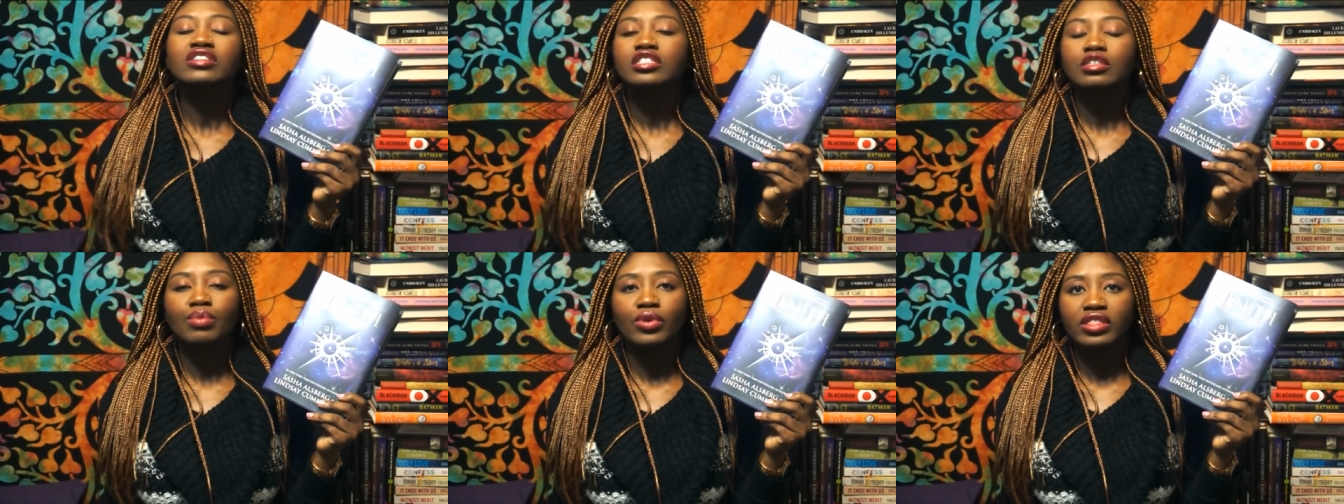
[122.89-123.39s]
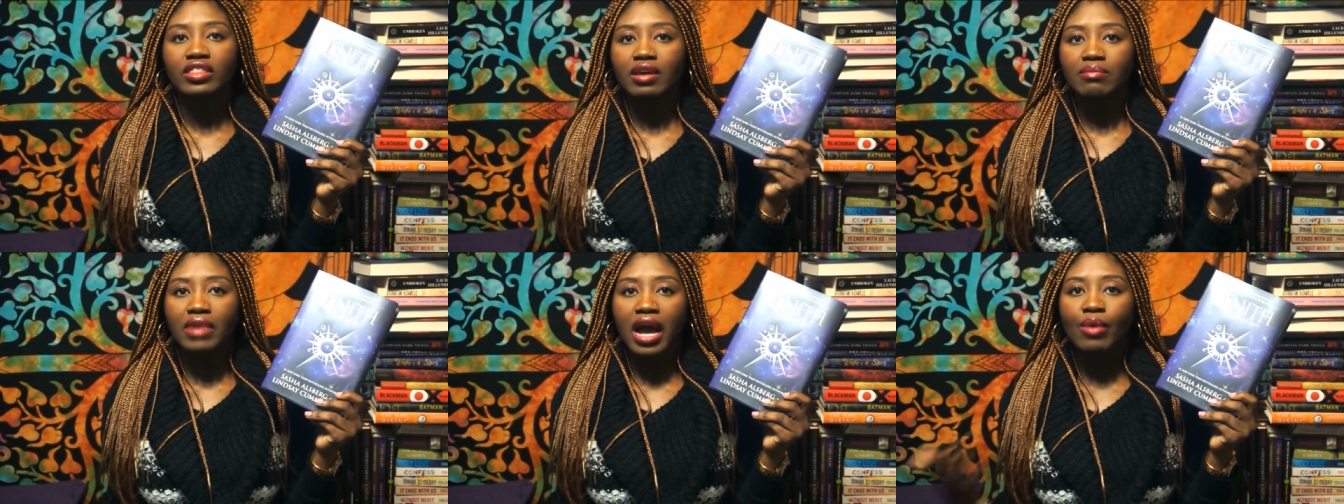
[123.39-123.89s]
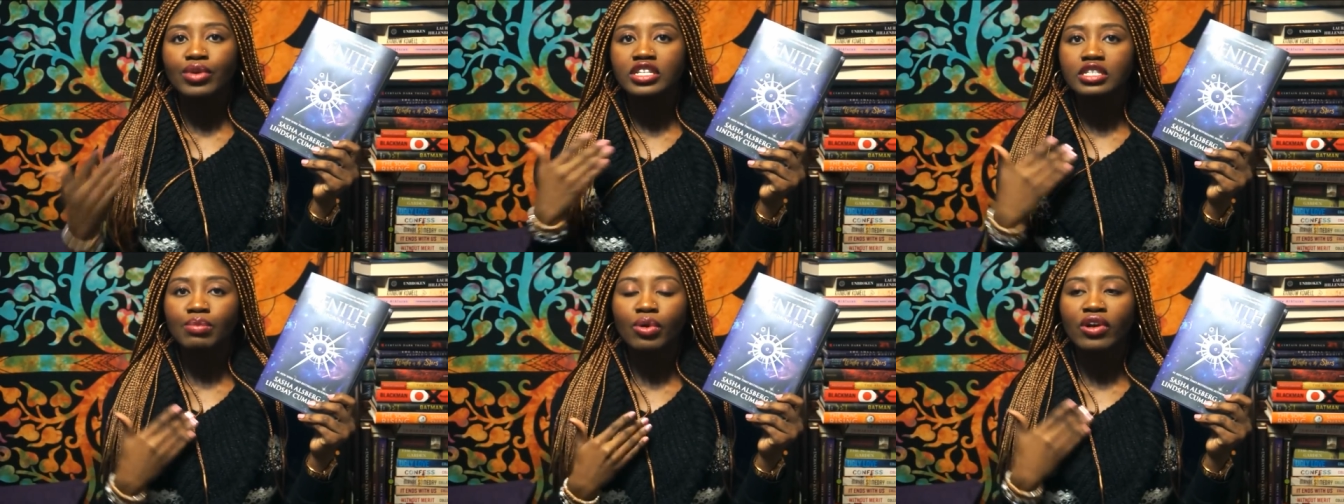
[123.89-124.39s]
to support them. I want to
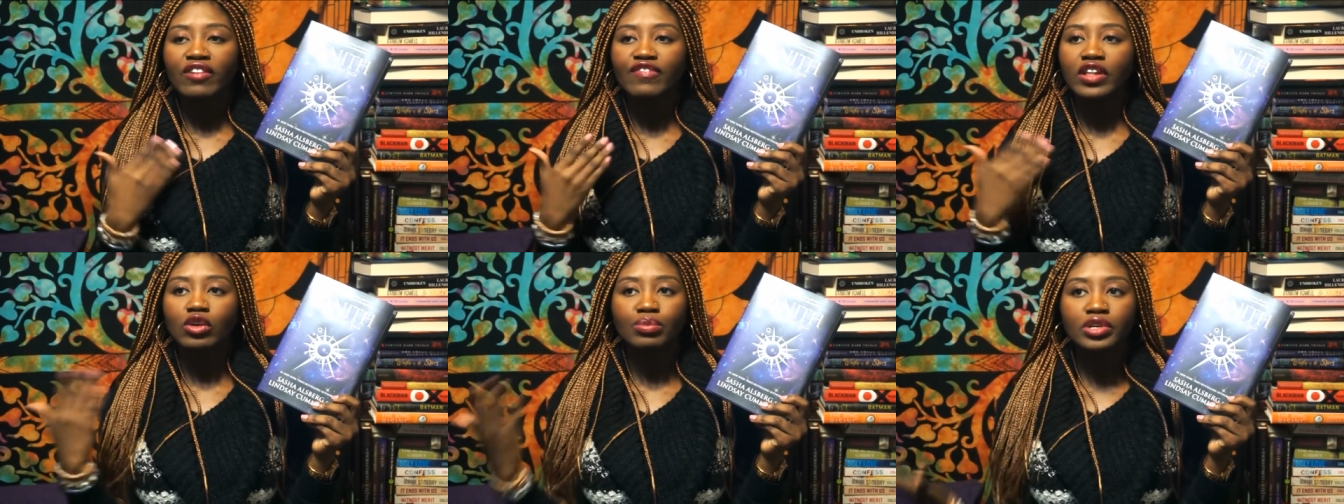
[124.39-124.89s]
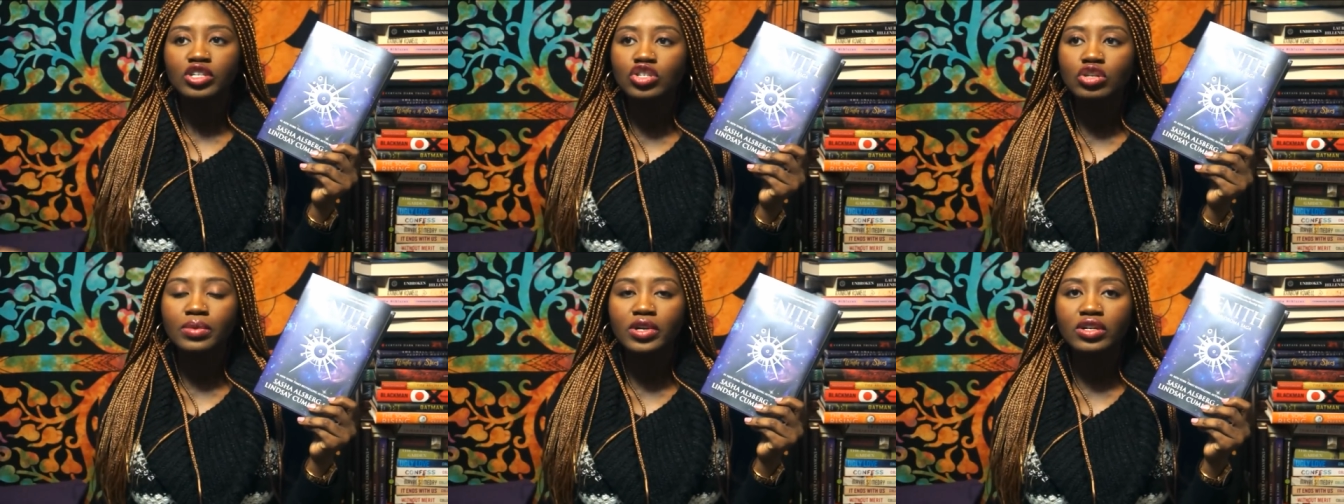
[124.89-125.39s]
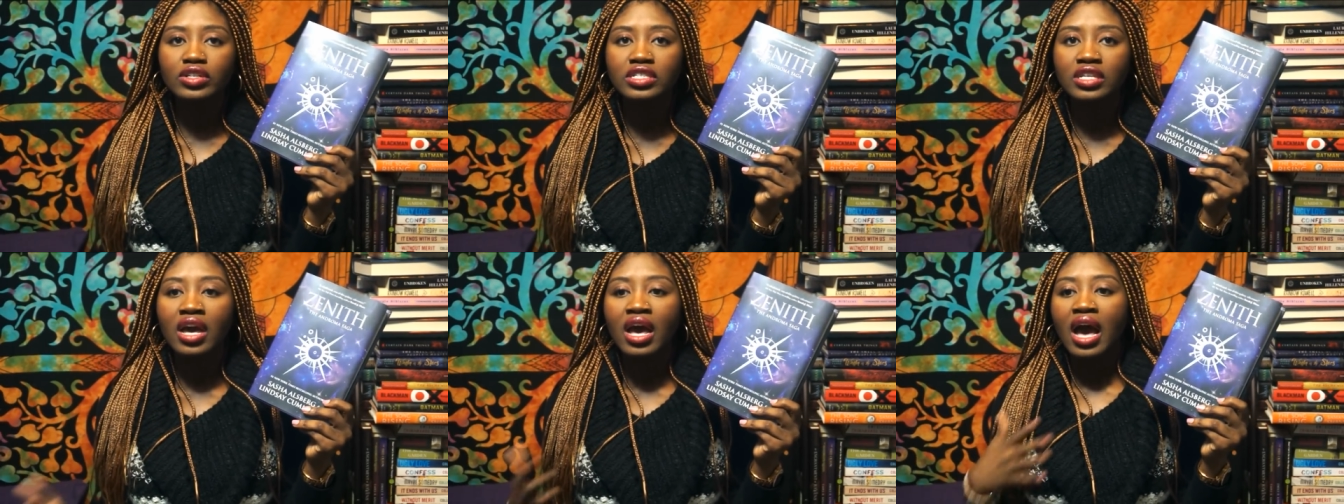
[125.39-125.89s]
support fellow booktubers.